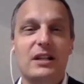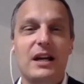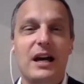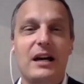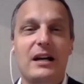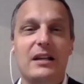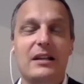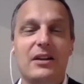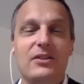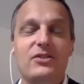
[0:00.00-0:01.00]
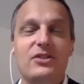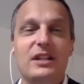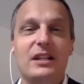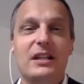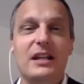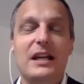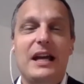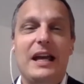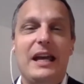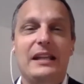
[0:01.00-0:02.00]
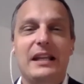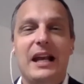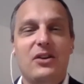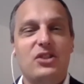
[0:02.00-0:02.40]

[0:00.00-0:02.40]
last year. It allows